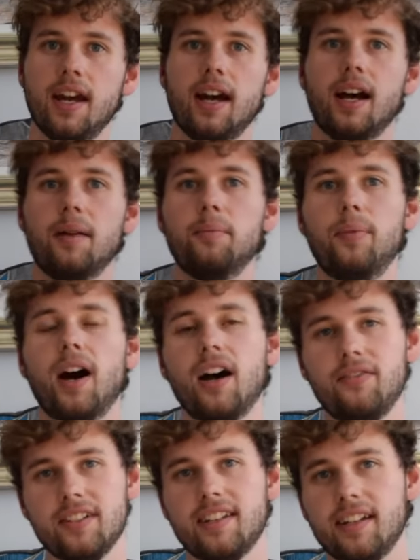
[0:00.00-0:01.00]
Um, I
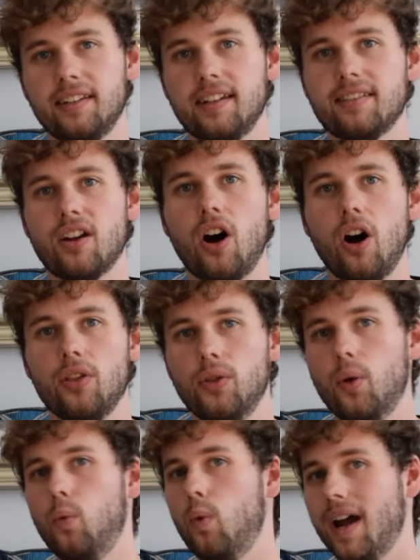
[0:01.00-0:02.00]
visited this on
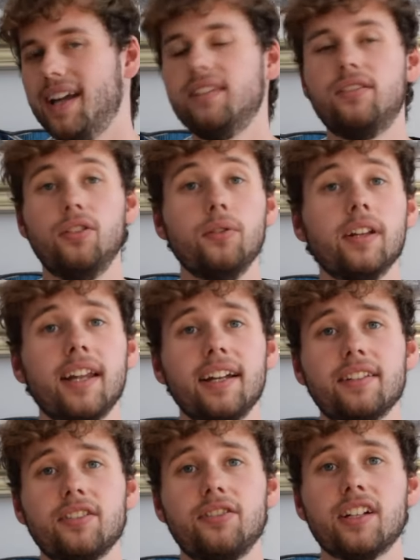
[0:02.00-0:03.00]
the way to the
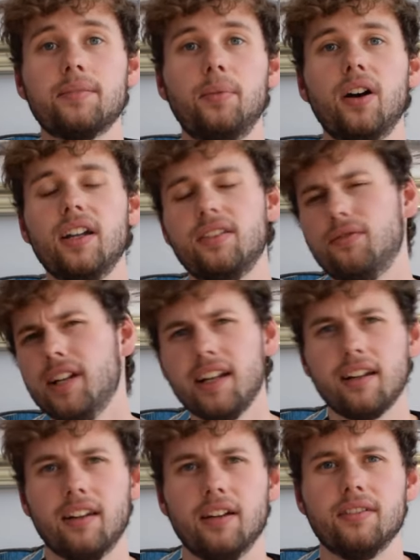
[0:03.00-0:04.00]
Lake District, but it's really
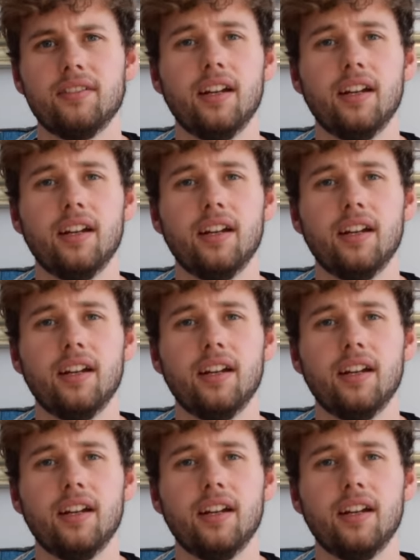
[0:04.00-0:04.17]
close,